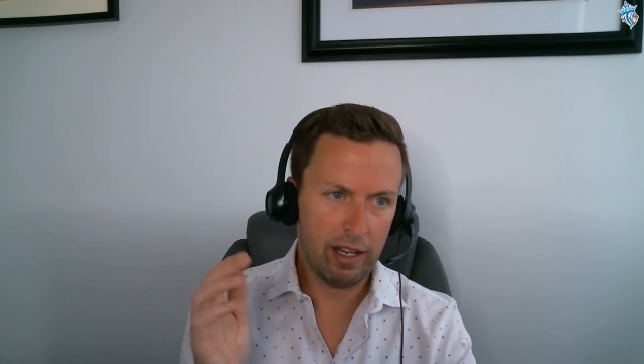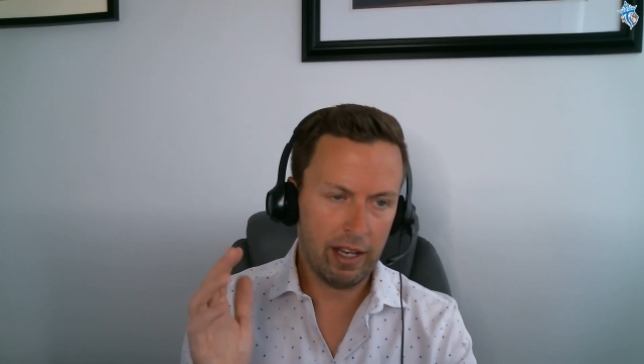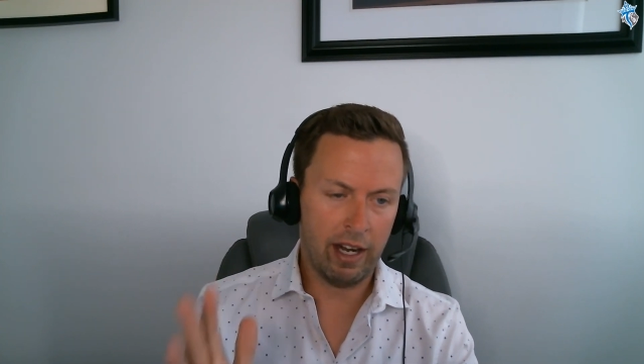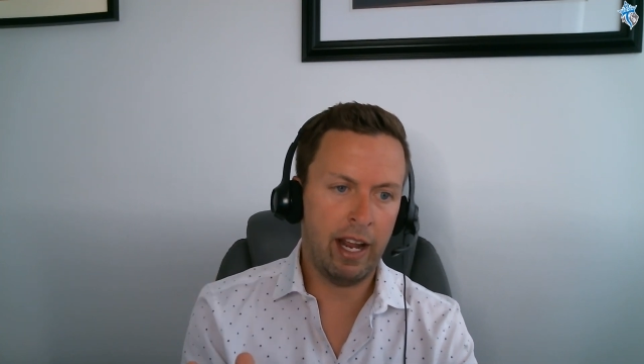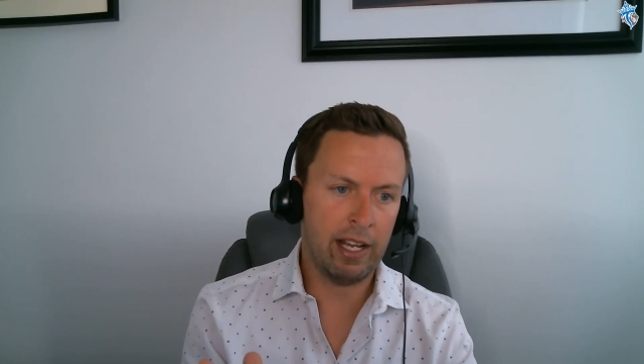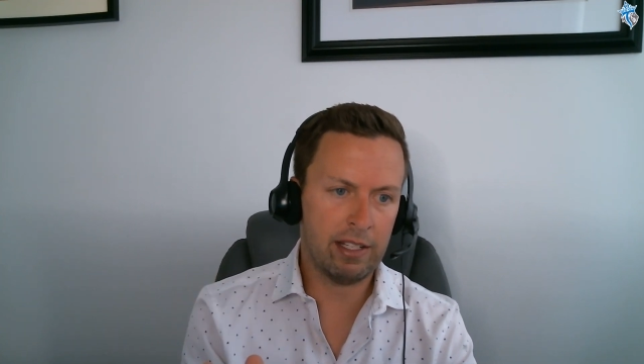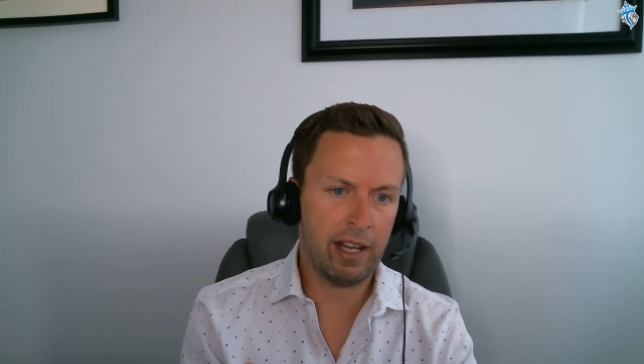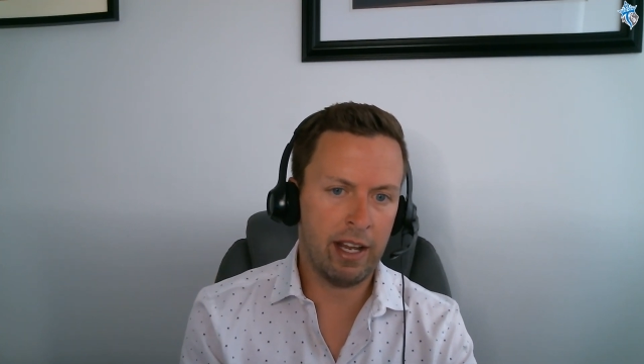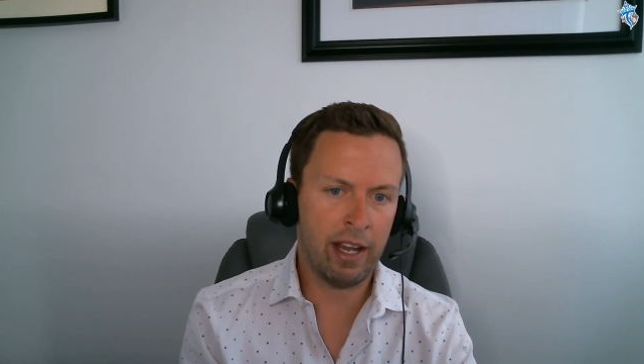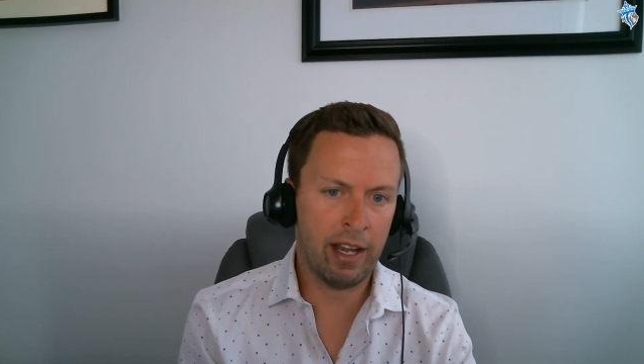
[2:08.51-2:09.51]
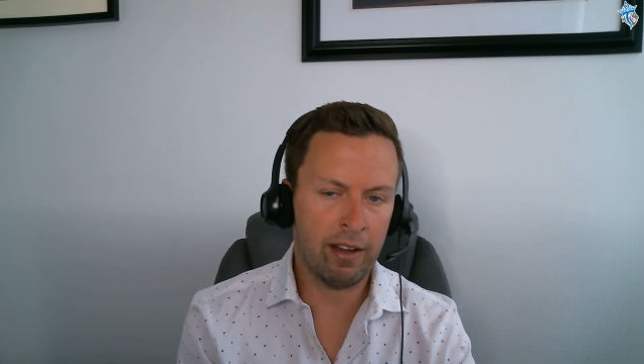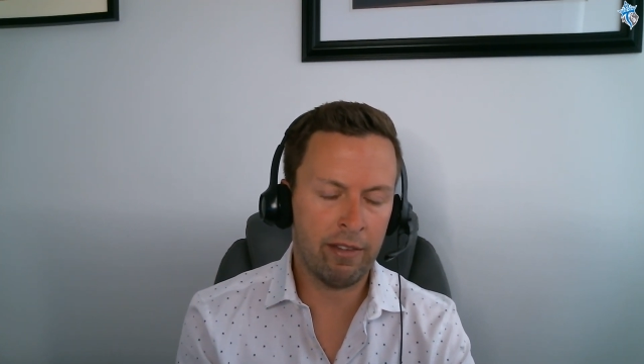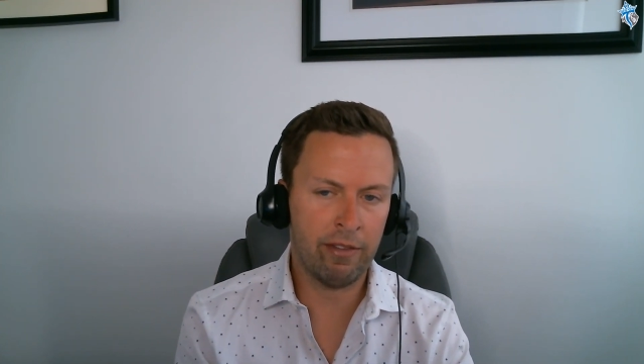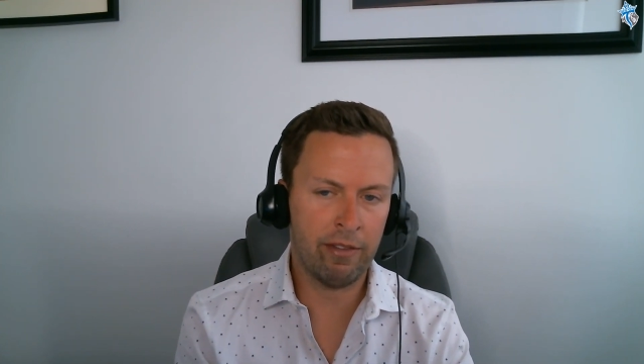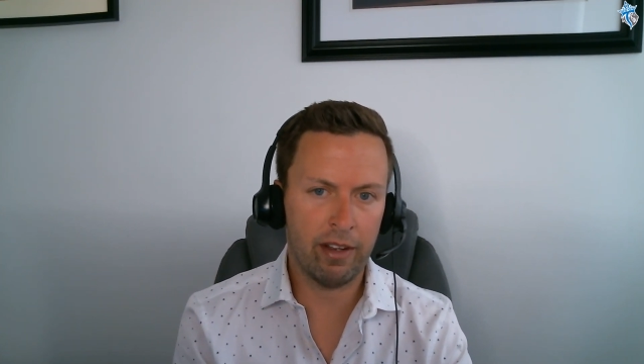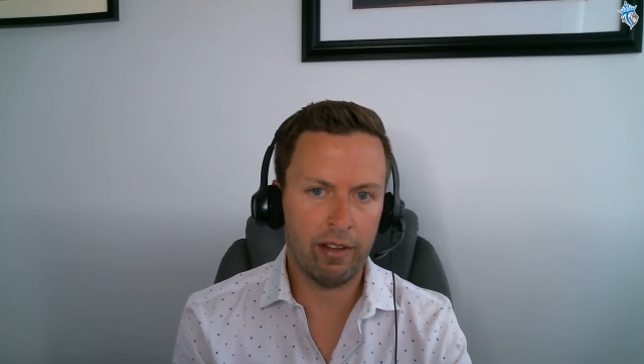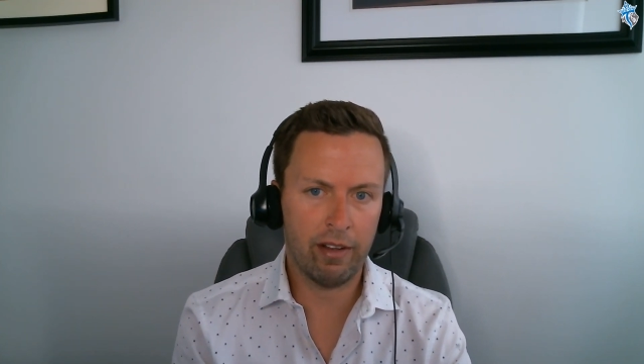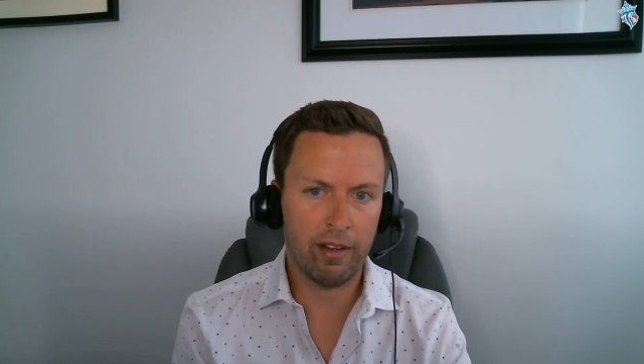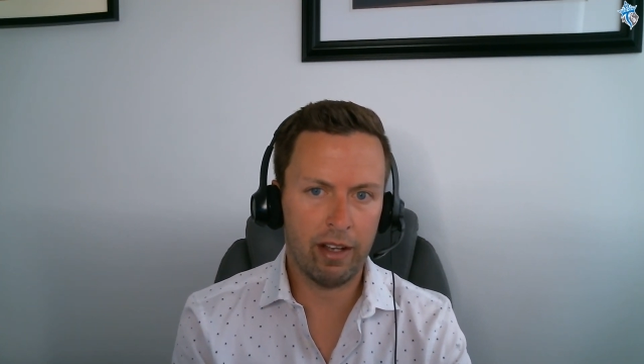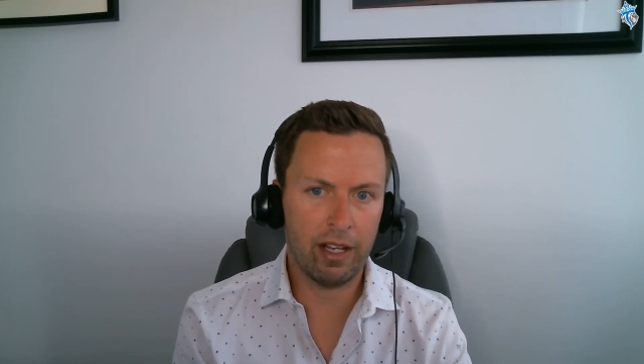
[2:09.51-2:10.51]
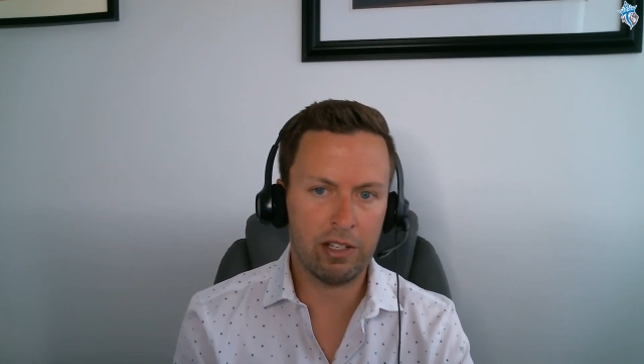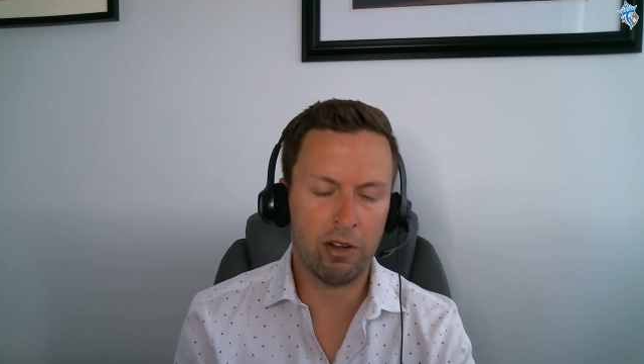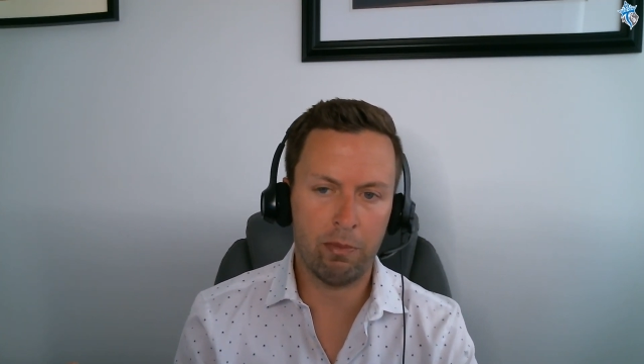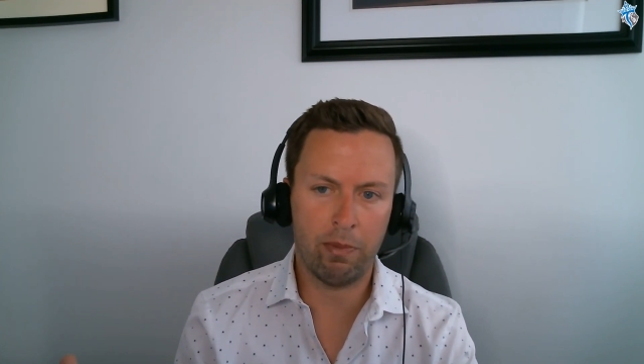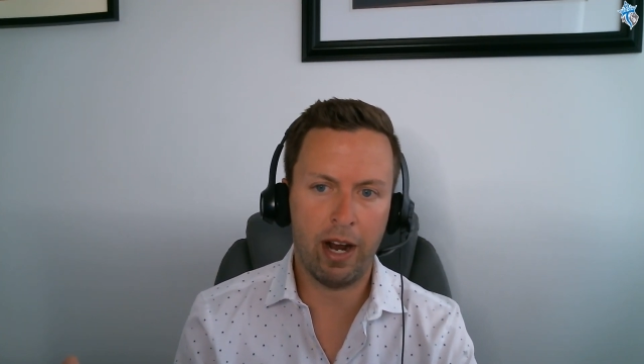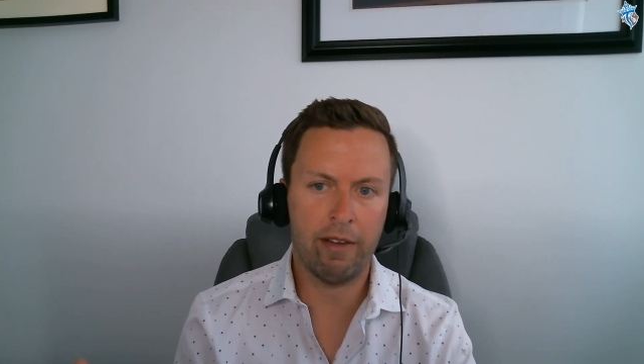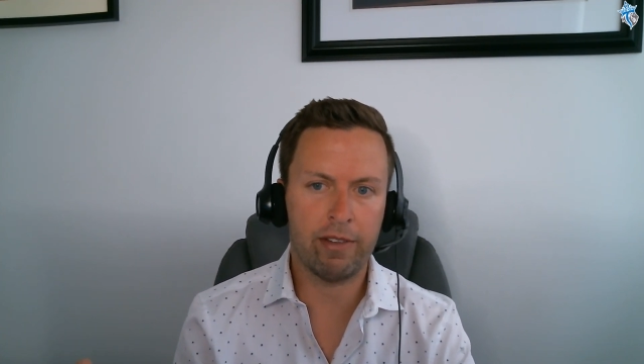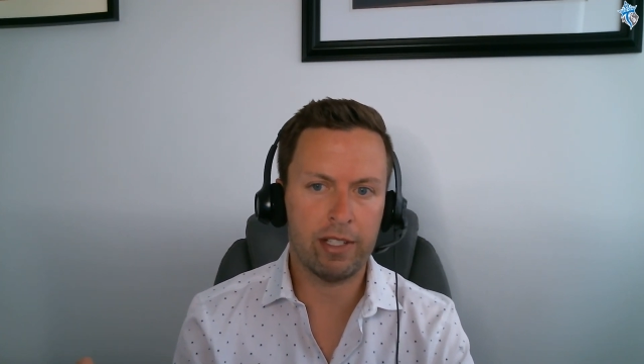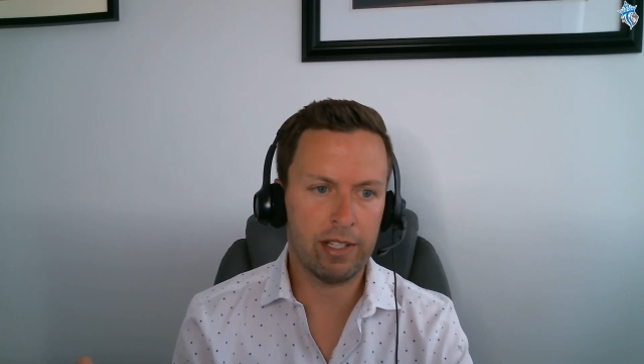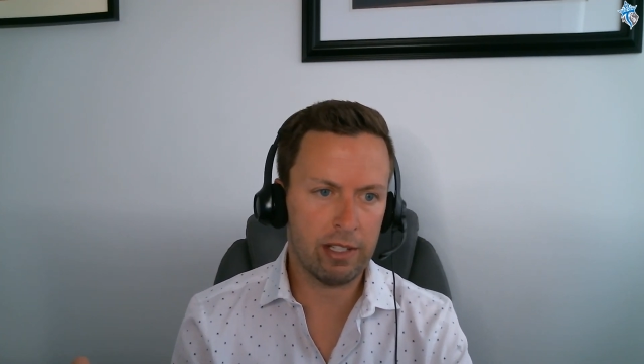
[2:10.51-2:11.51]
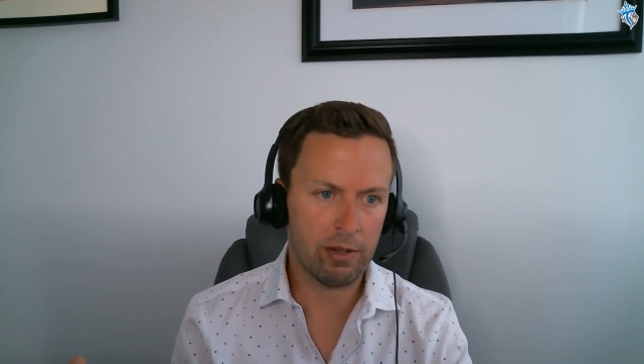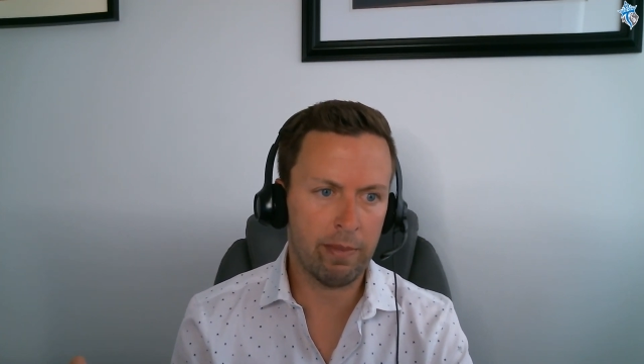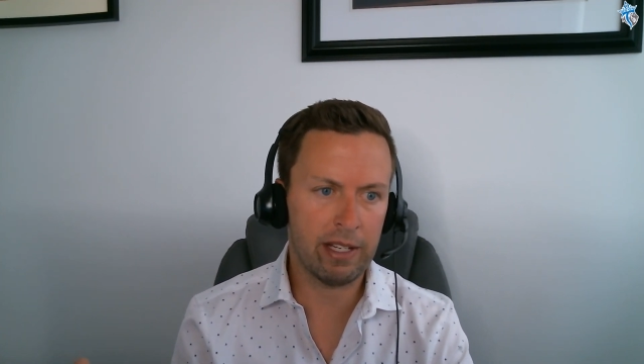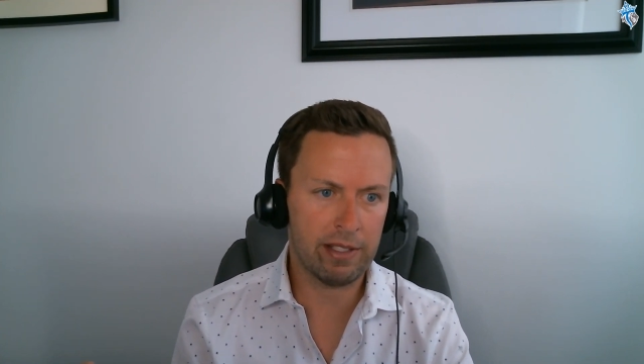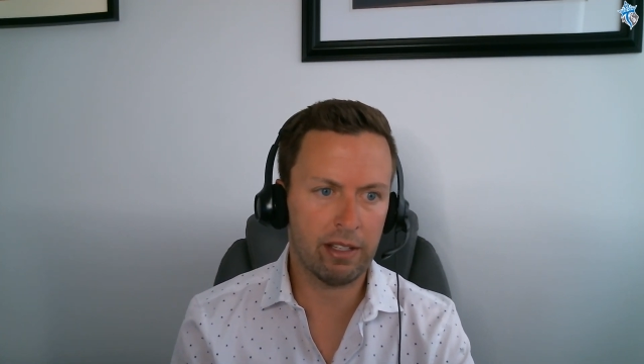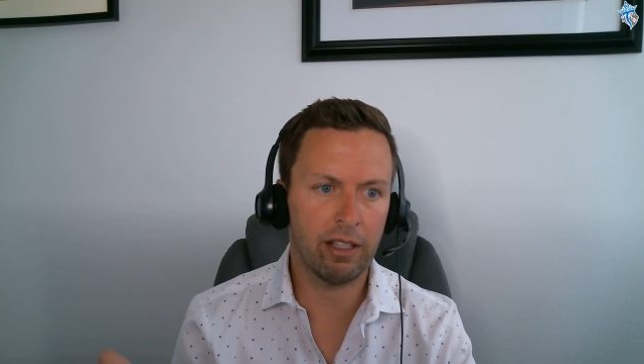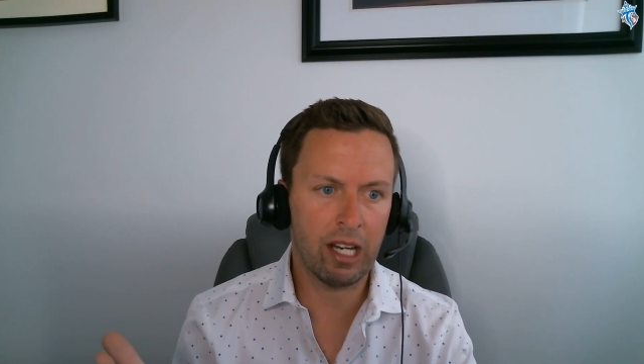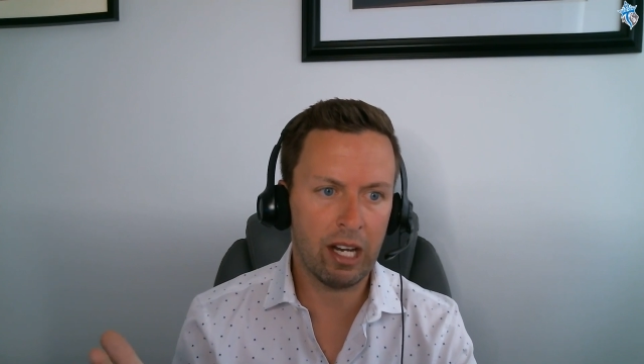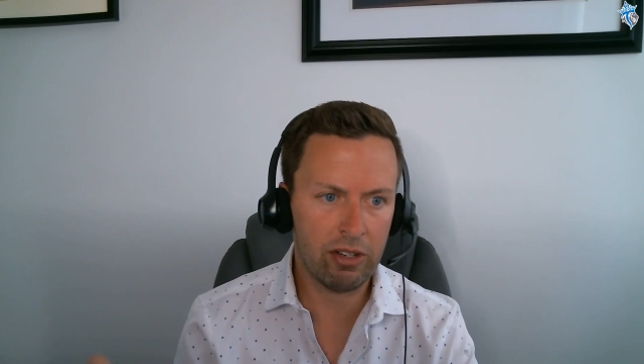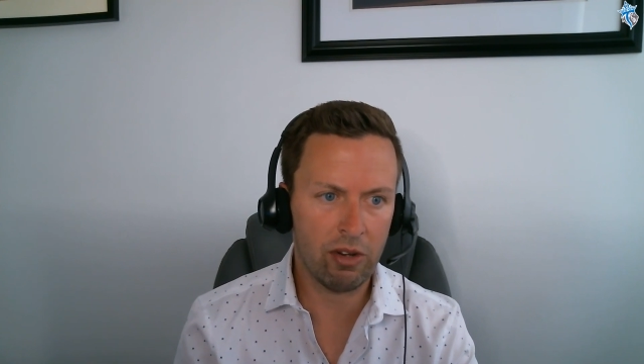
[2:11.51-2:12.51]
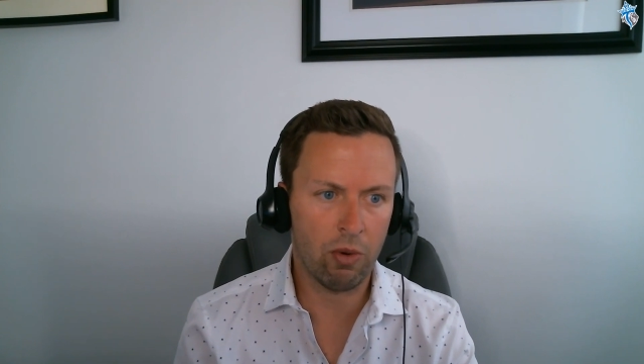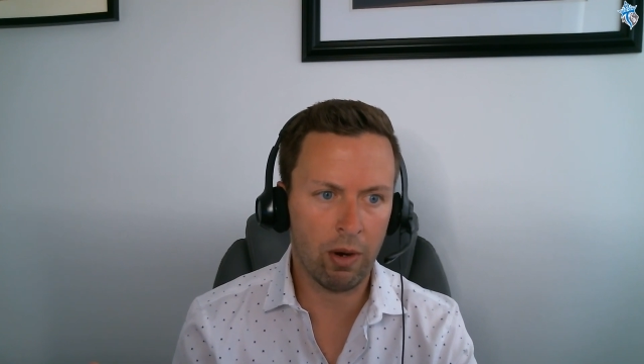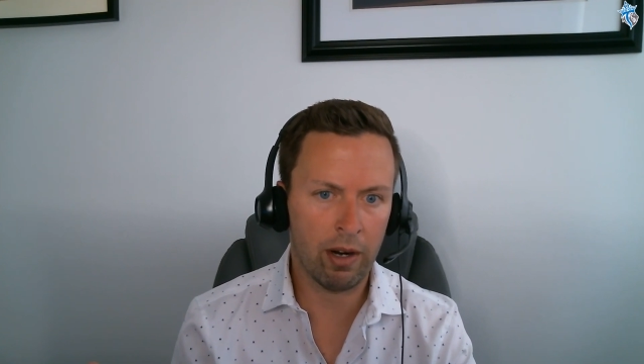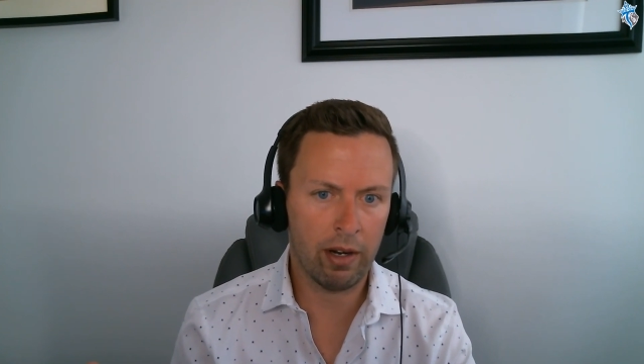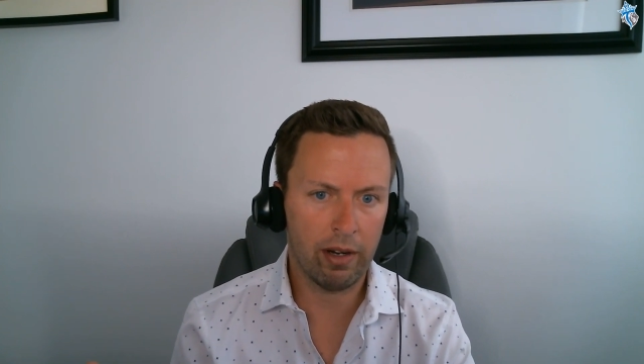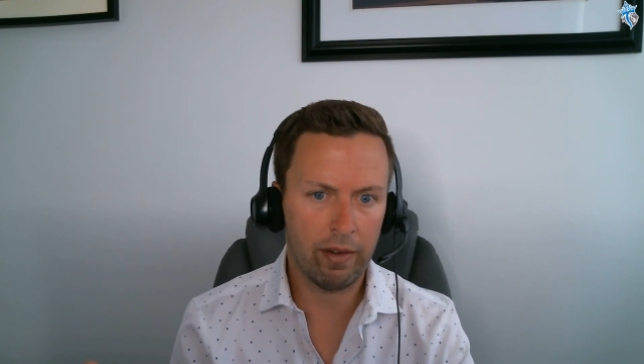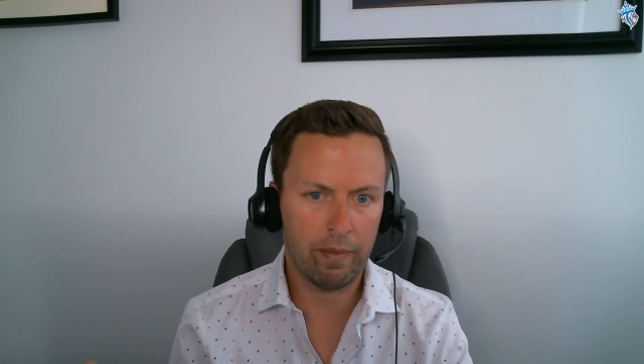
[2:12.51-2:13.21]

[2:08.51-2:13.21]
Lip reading: and it has to have its own privacy. So basically a door.